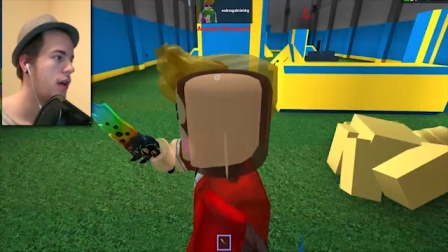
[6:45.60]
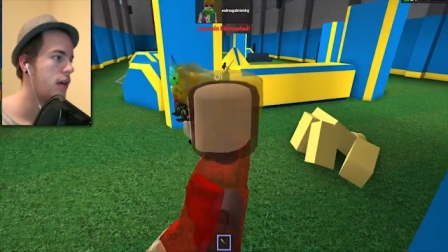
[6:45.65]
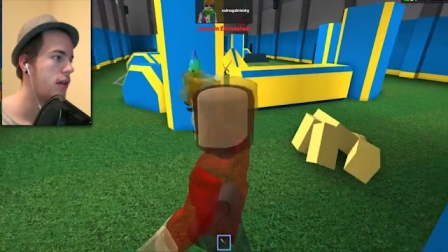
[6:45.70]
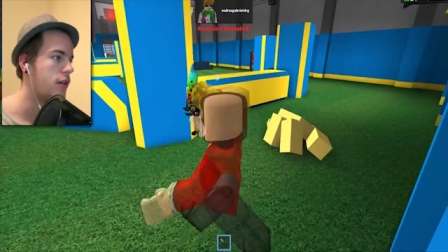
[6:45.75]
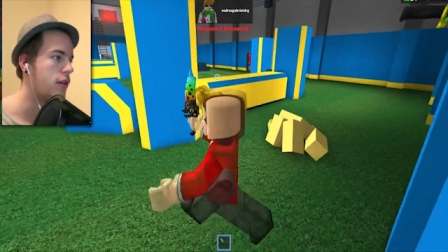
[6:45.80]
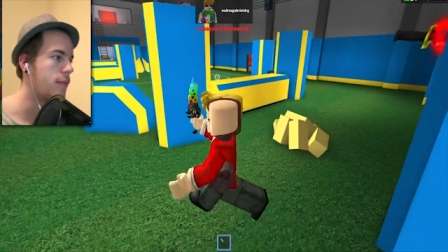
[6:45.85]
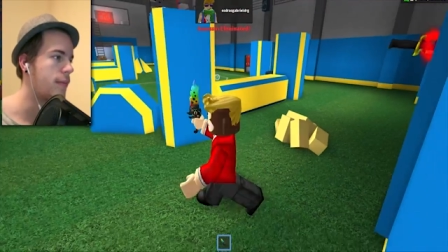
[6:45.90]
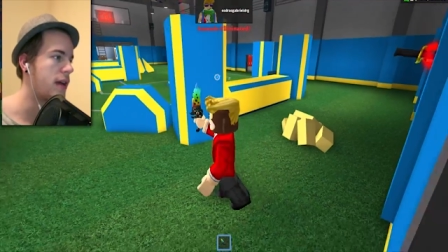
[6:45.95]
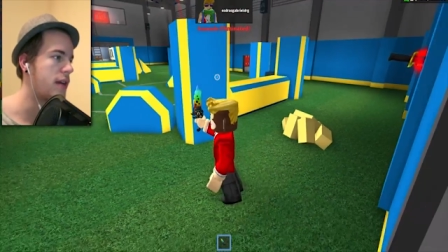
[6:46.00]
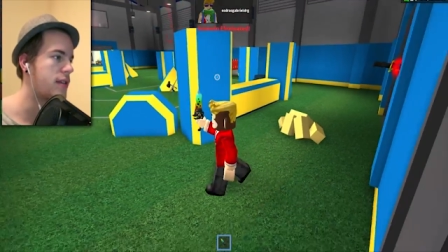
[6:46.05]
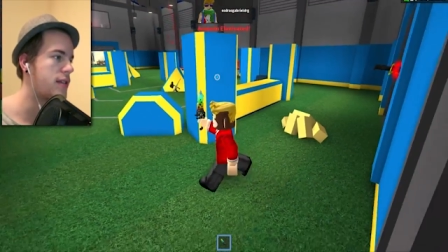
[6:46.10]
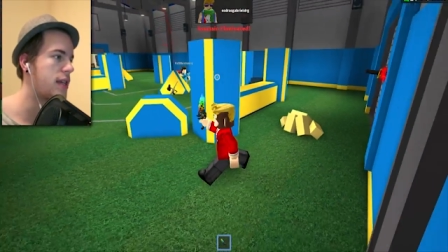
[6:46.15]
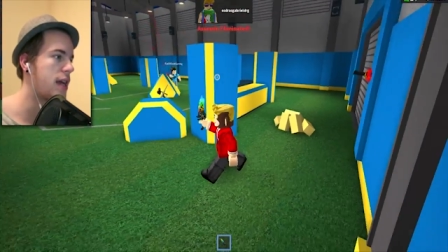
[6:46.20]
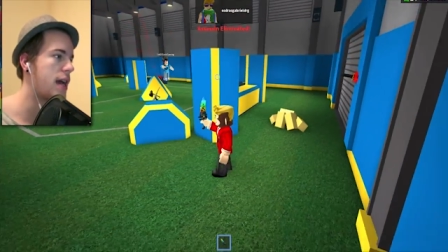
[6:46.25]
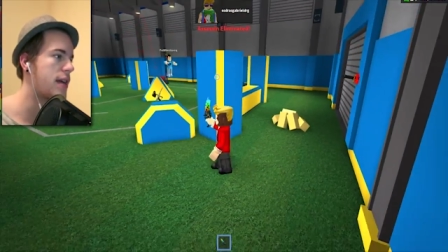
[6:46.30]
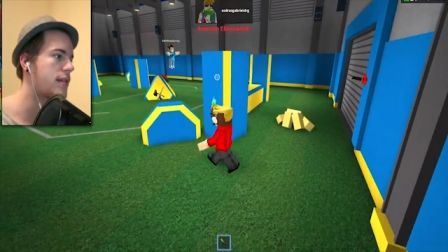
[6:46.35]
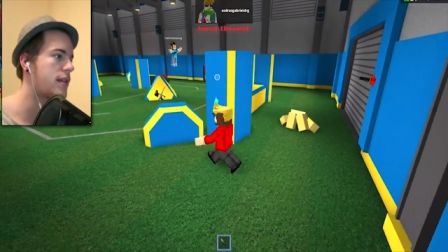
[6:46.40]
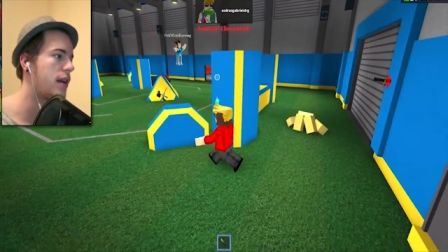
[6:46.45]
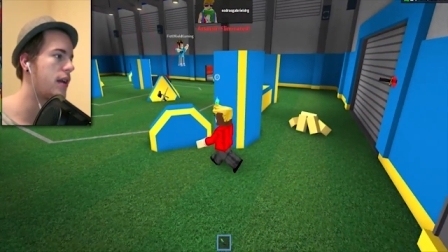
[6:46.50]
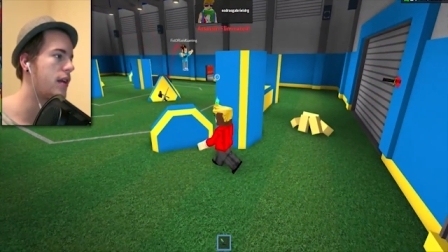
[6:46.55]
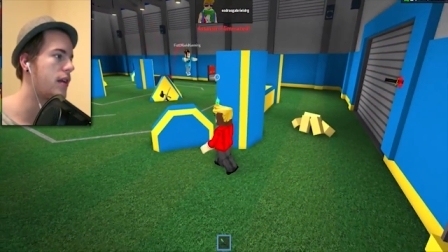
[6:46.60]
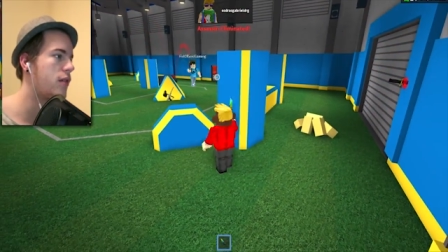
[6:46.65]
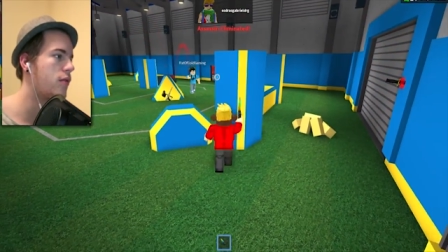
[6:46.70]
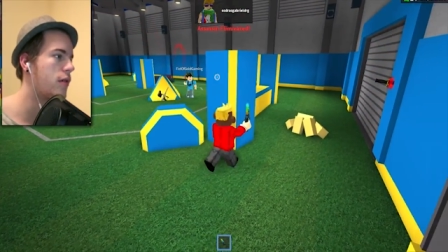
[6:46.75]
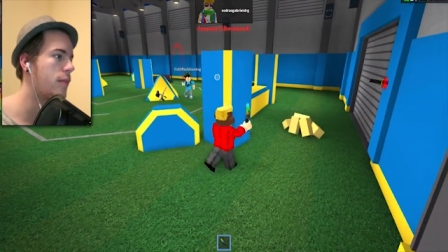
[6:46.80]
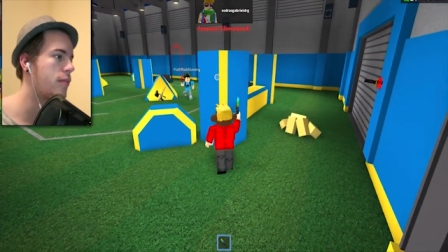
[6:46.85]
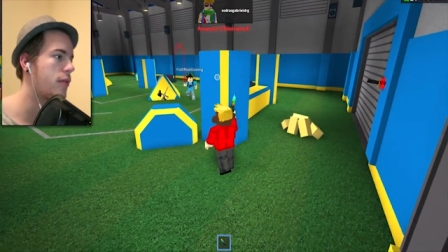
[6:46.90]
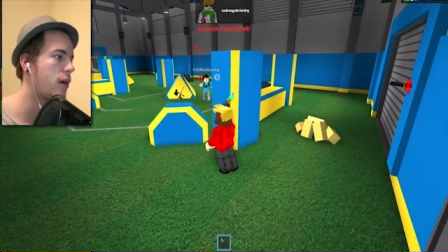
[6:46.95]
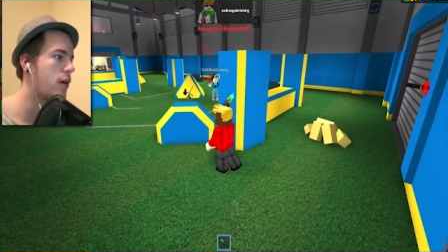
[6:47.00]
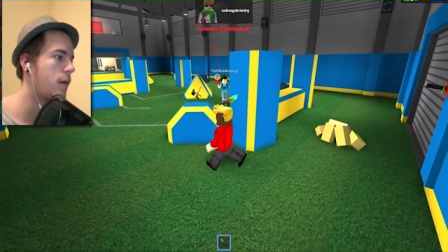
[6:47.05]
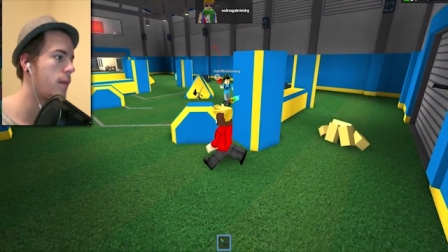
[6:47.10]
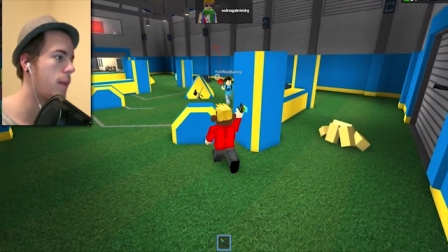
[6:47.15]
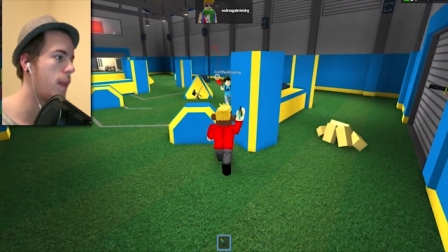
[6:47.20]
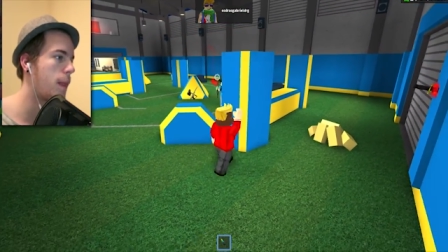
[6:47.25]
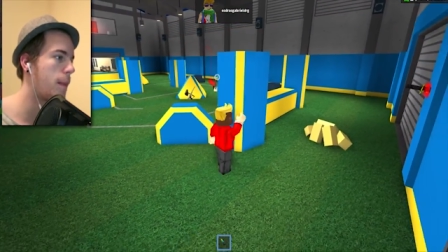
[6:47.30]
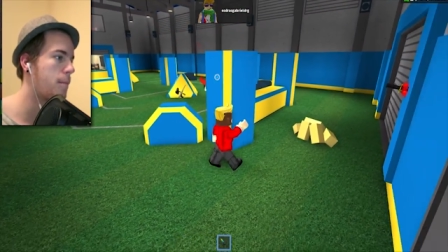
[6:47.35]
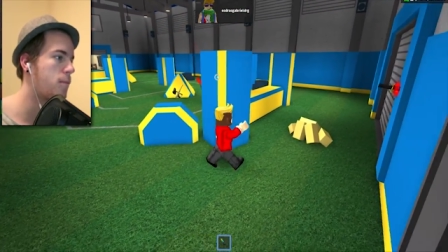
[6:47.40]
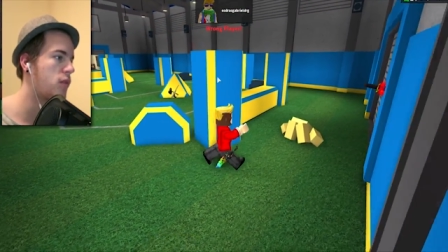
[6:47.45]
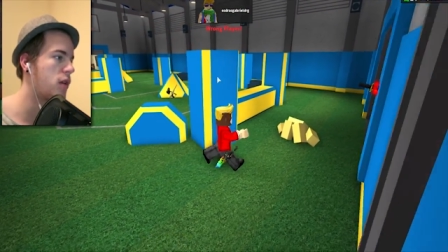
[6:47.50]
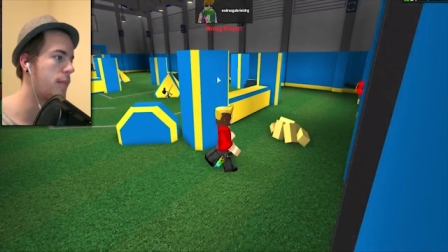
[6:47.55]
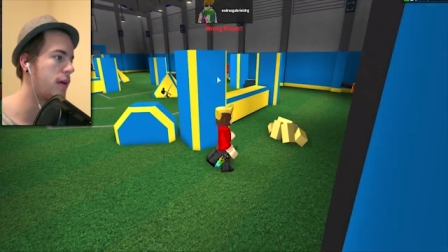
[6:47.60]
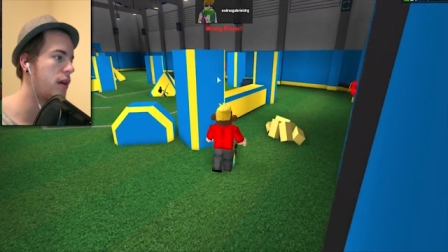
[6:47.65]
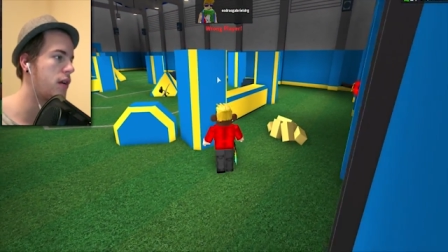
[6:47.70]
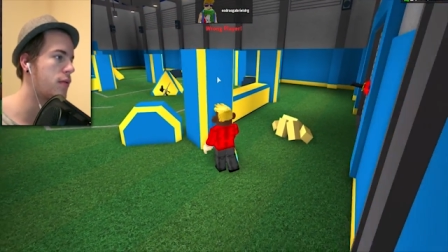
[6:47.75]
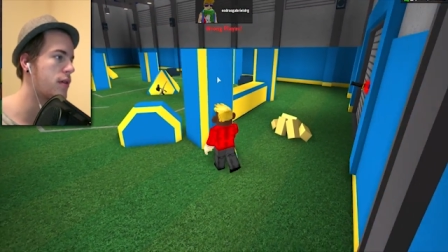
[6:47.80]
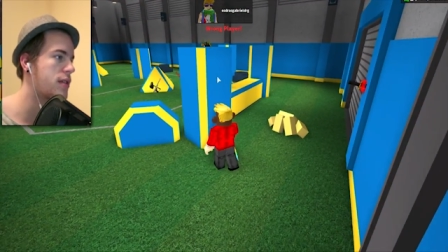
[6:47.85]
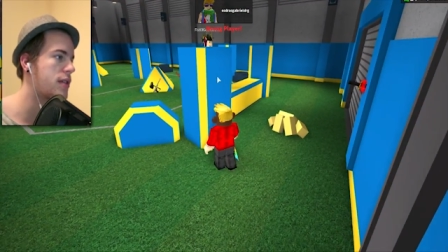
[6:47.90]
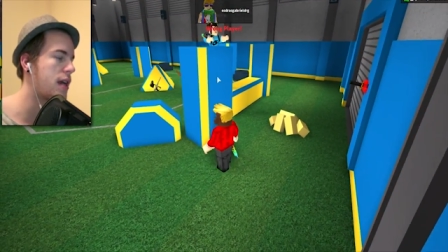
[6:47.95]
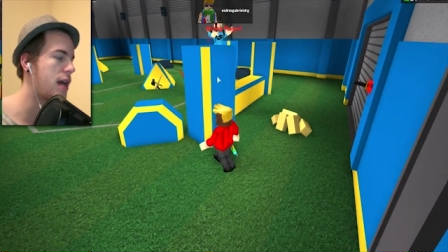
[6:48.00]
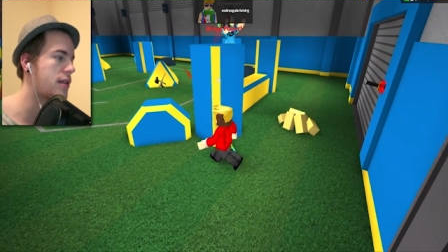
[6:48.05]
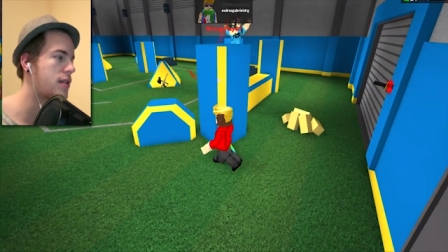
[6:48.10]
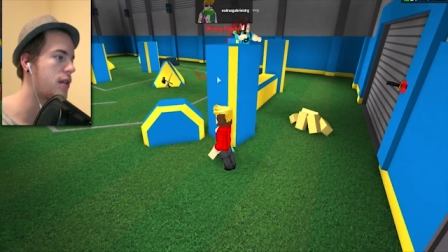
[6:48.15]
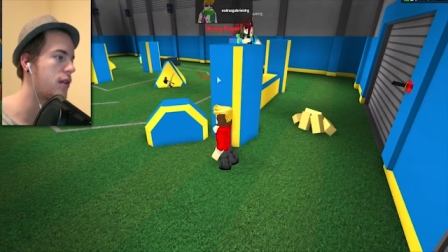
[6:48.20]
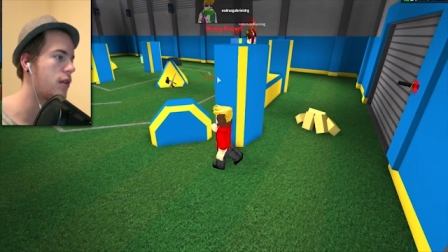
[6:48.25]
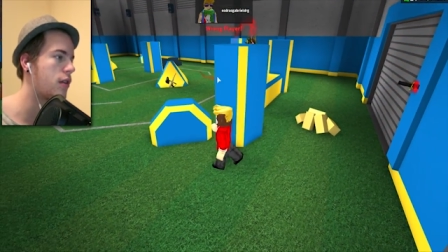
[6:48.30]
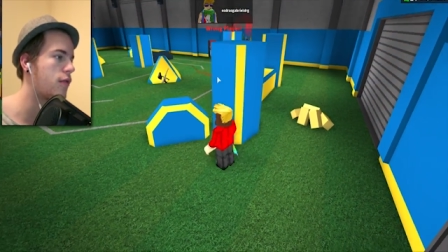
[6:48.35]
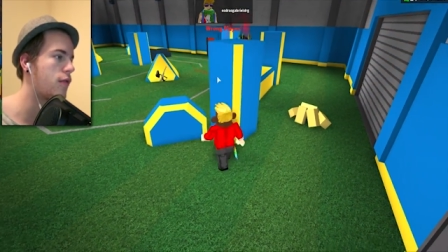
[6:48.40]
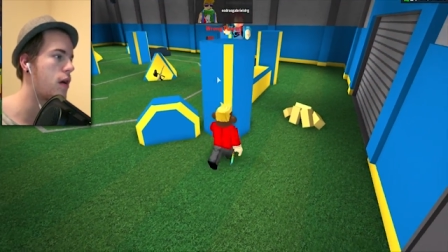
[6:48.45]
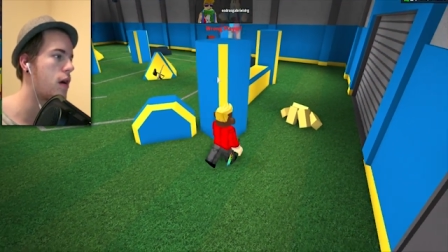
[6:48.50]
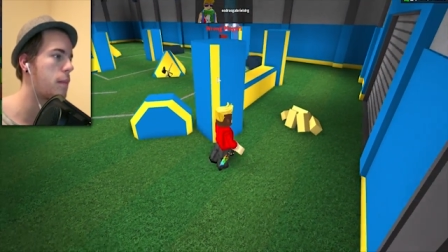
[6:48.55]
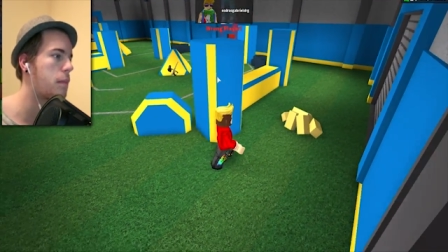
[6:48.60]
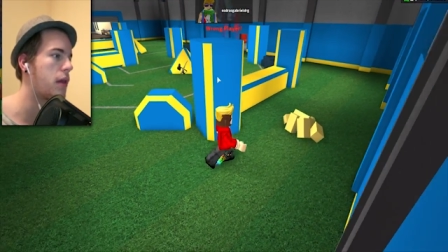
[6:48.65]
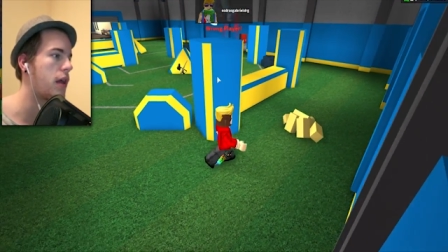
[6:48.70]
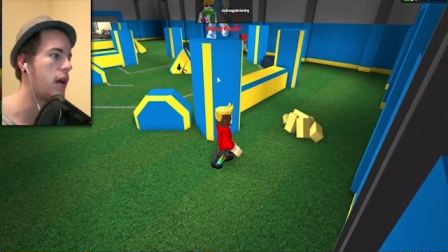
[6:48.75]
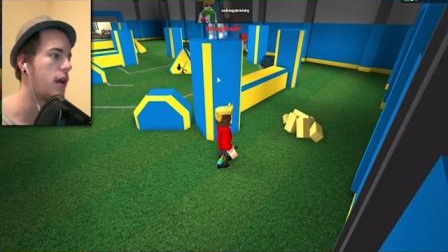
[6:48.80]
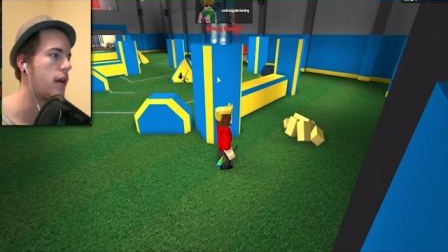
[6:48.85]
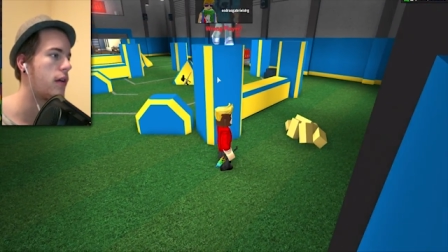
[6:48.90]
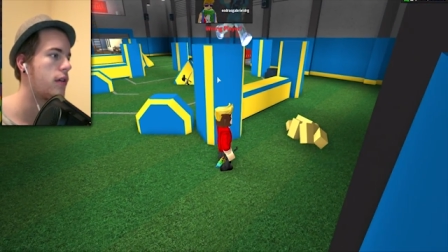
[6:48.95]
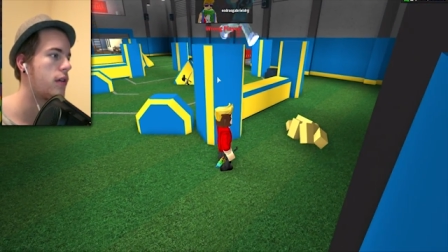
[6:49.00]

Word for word: You're my assassin. I knew it, bro. You're my new assassin. You're the wrong player.